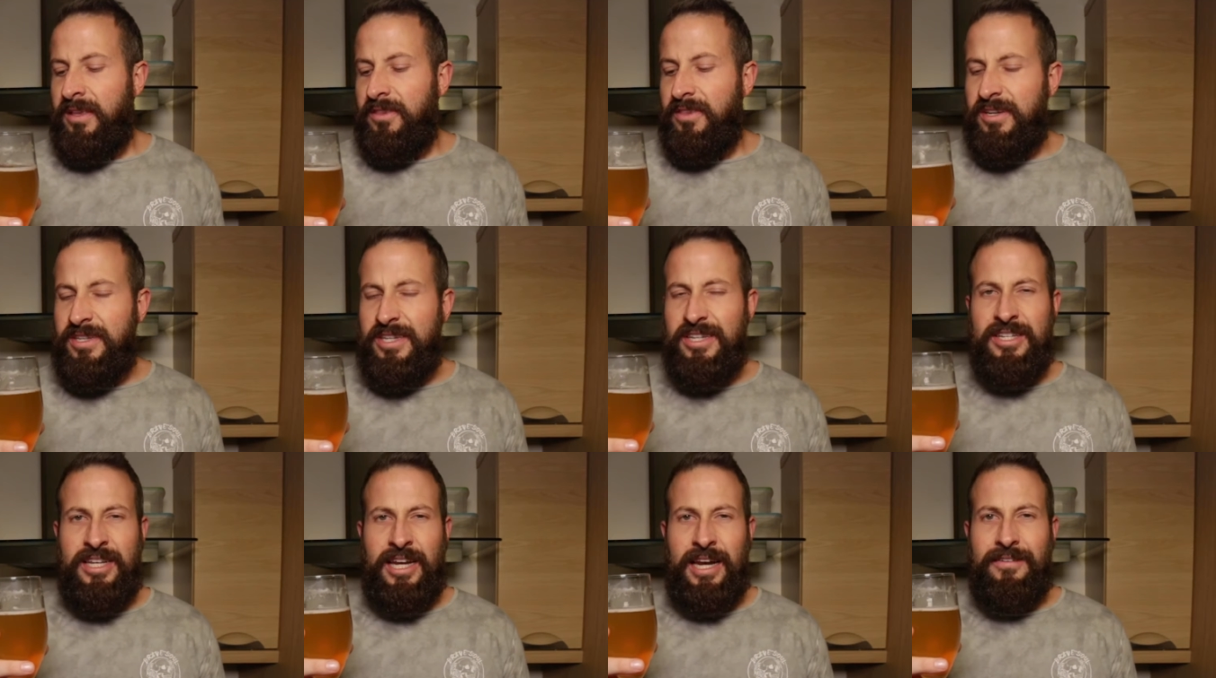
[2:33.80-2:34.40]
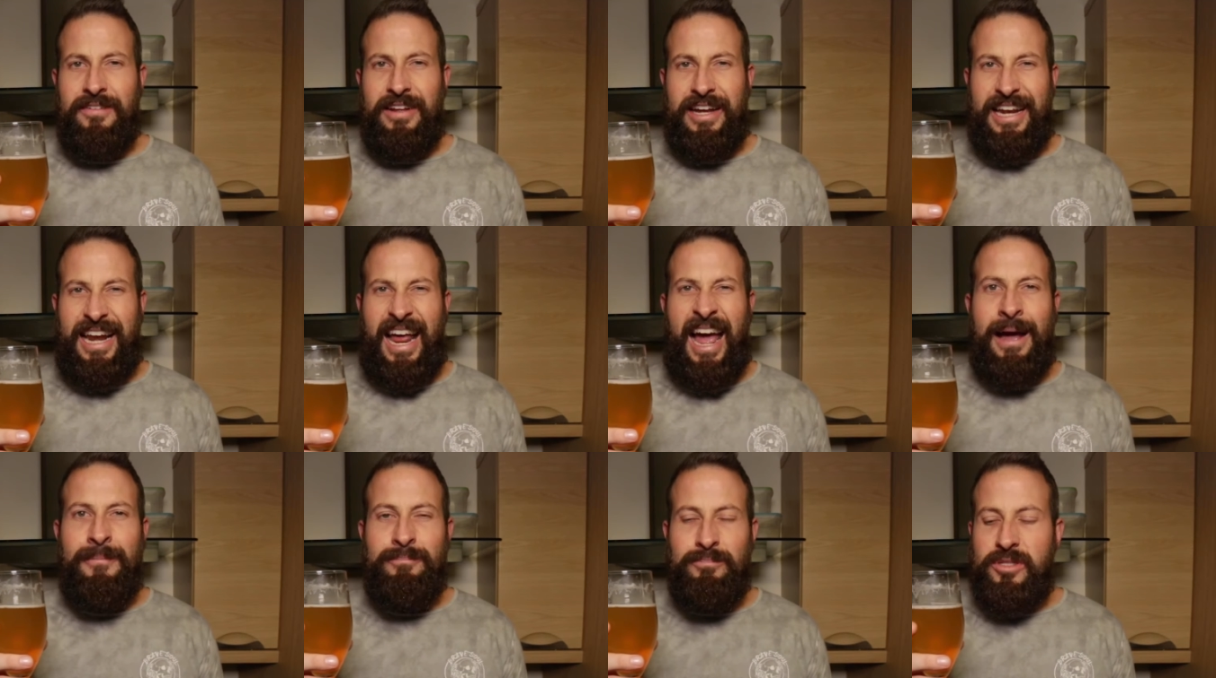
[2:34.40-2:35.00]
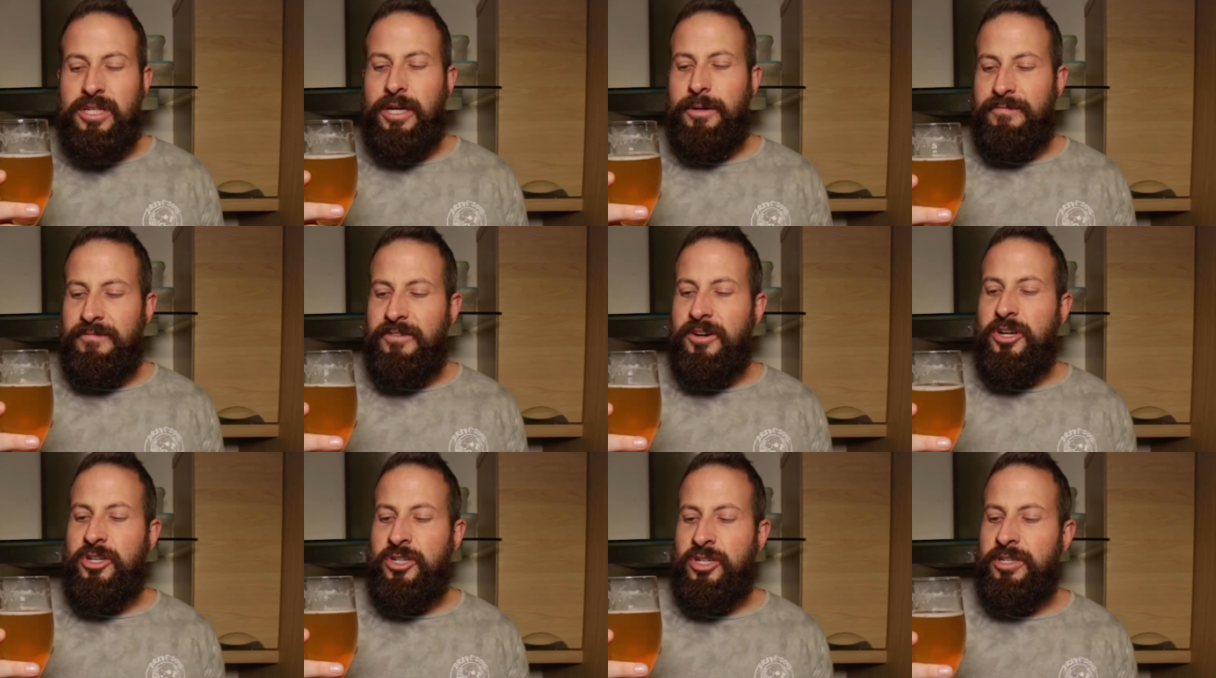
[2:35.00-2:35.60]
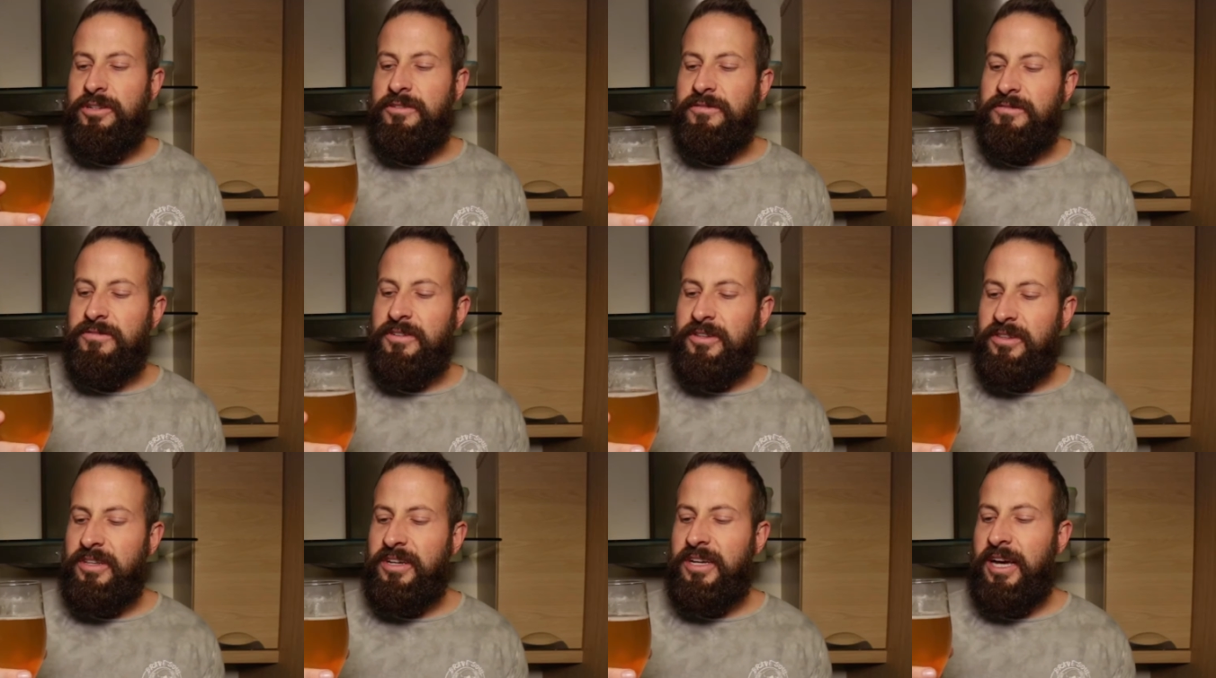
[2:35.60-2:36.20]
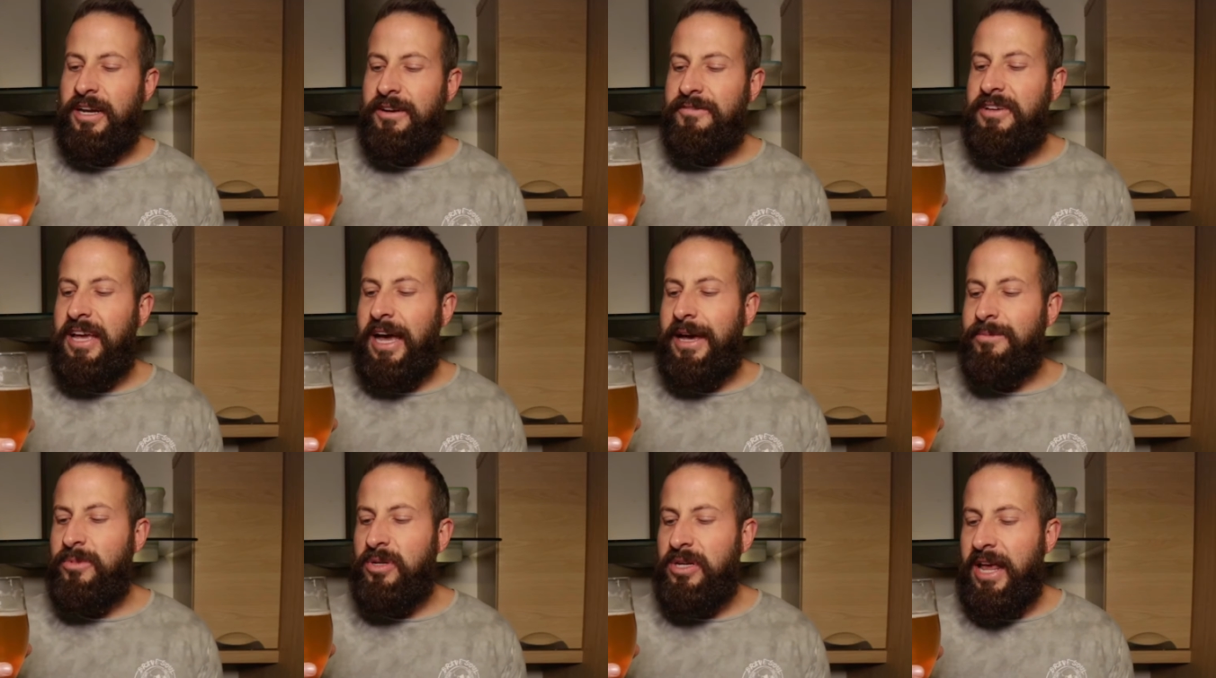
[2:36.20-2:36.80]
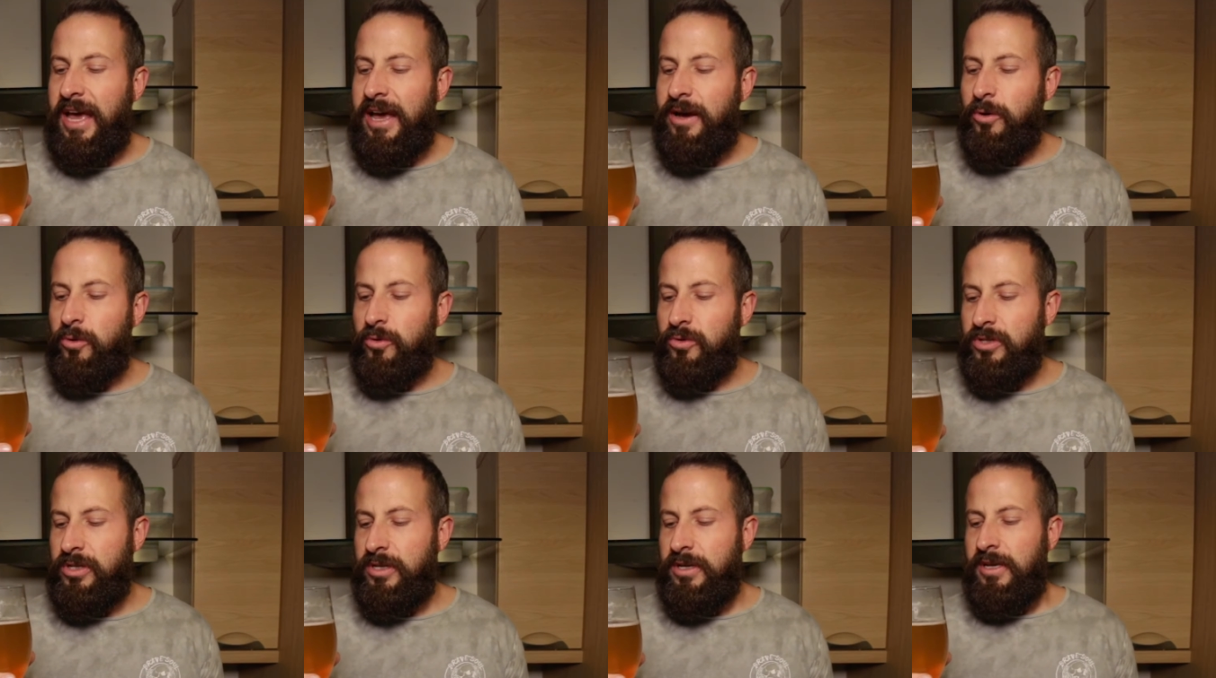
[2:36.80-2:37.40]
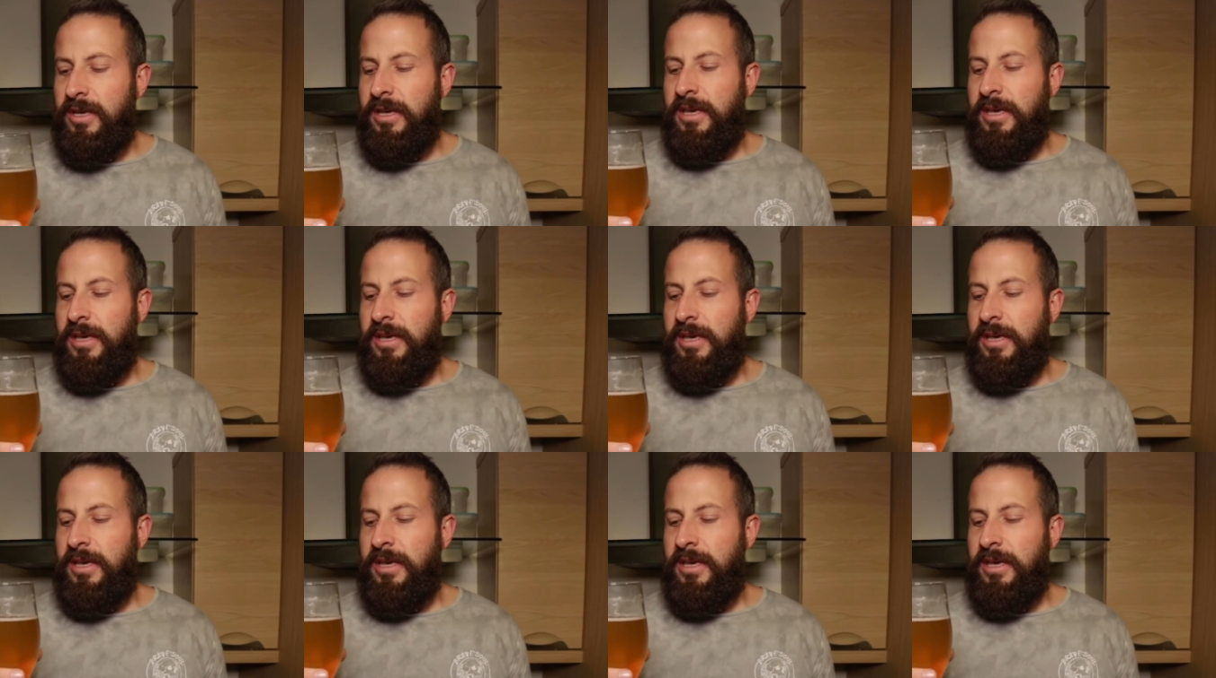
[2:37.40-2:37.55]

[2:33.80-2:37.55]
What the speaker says: This is kind of like an amped up version of the kind of Camden Hells.